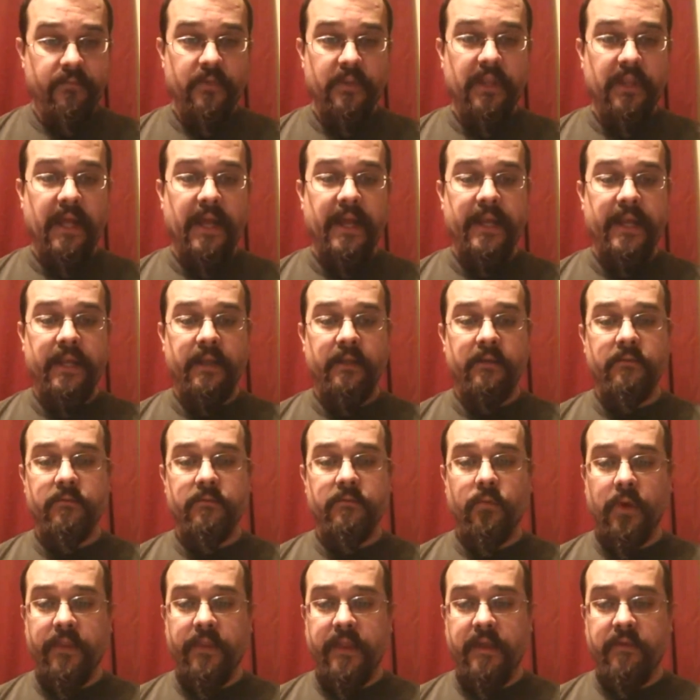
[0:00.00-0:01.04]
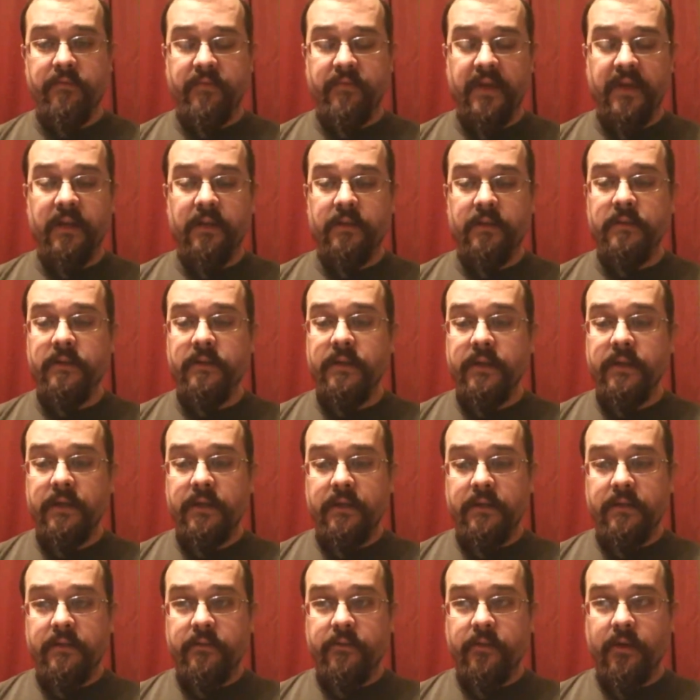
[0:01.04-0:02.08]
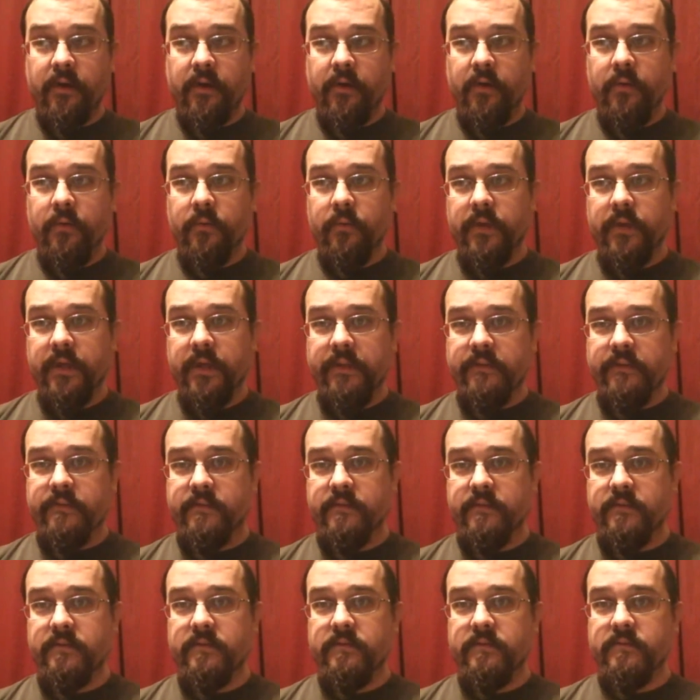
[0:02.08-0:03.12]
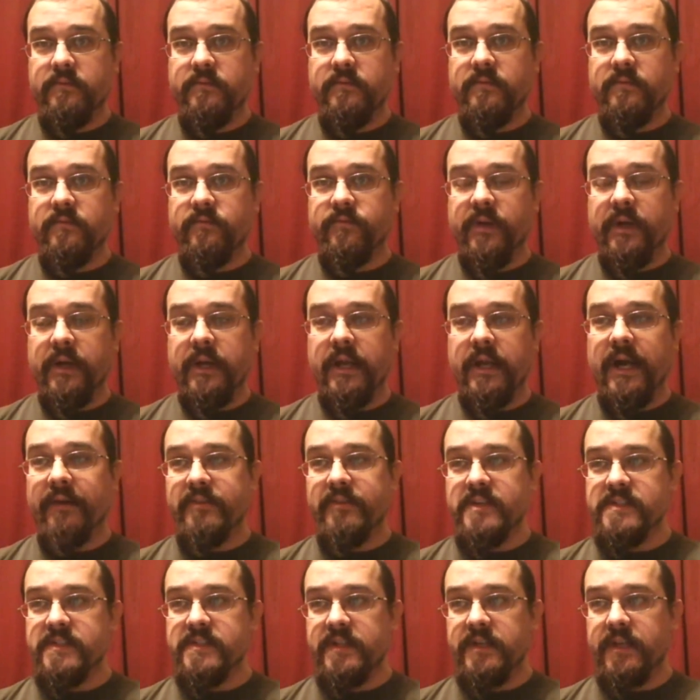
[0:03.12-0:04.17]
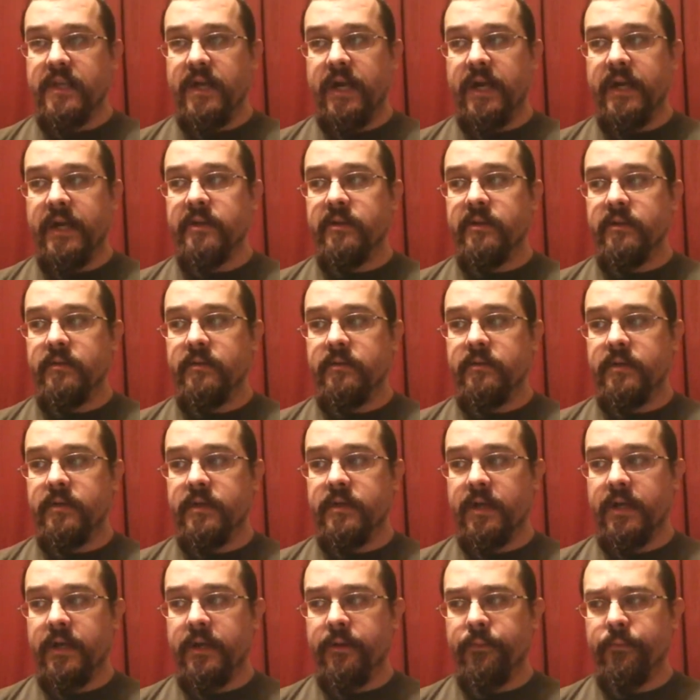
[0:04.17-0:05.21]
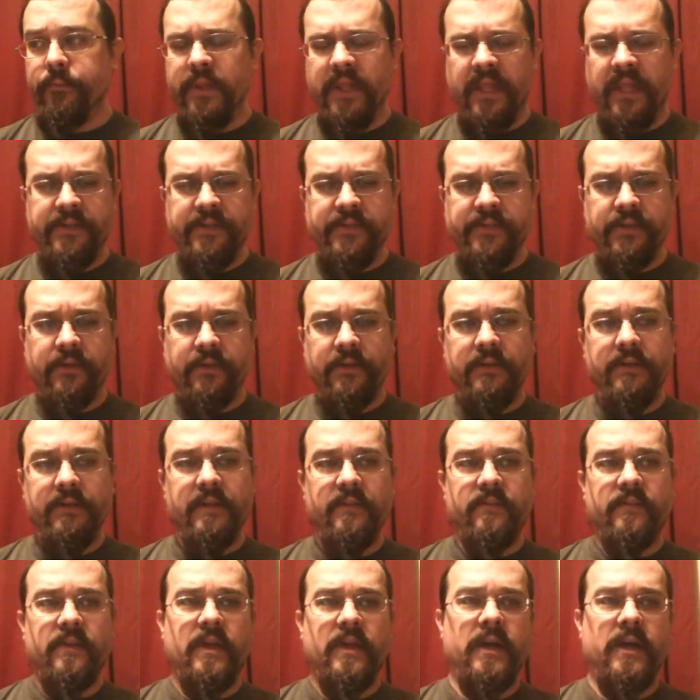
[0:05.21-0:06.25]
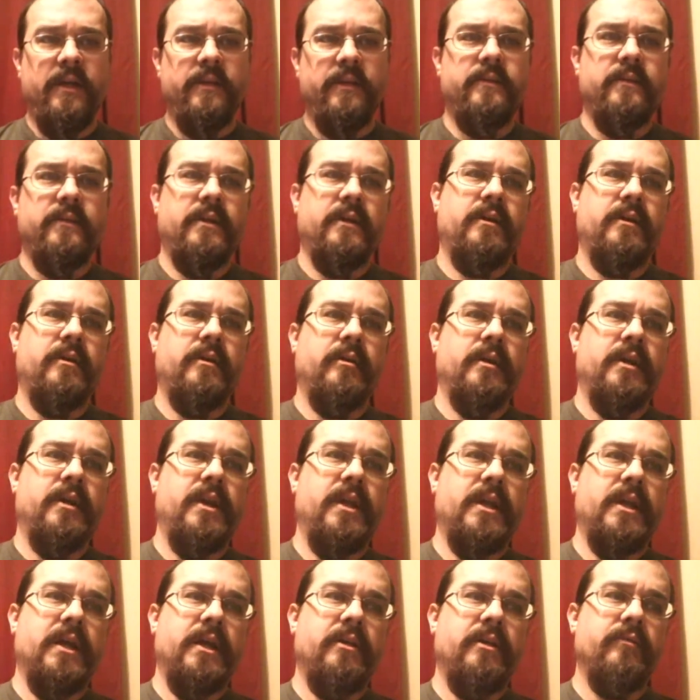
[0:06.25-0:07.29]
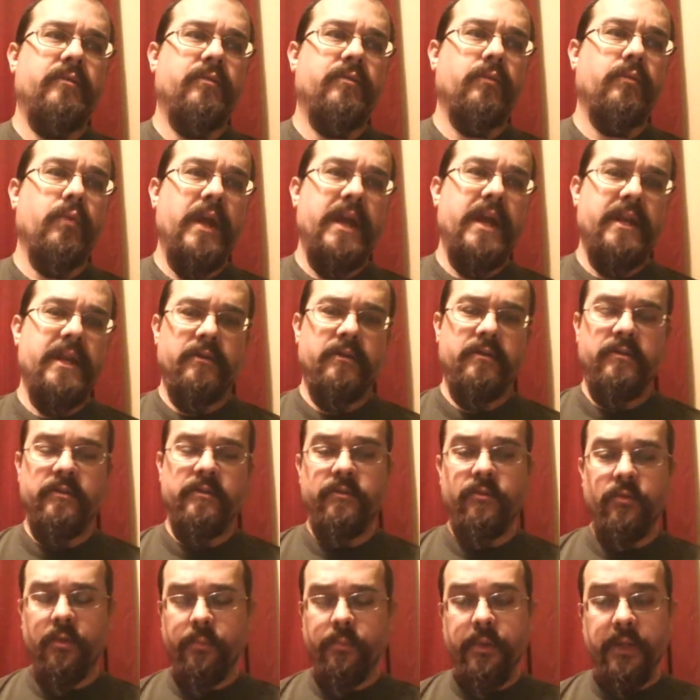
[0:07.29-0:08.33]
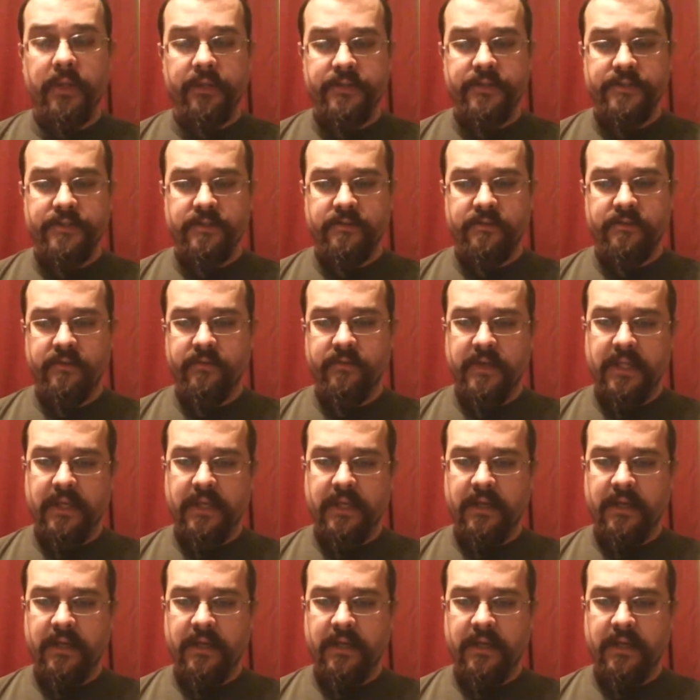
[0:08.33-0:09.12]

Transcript: lying where they fell, so it's very obviously not plunder. It's not any kind of raiders or pillagers of any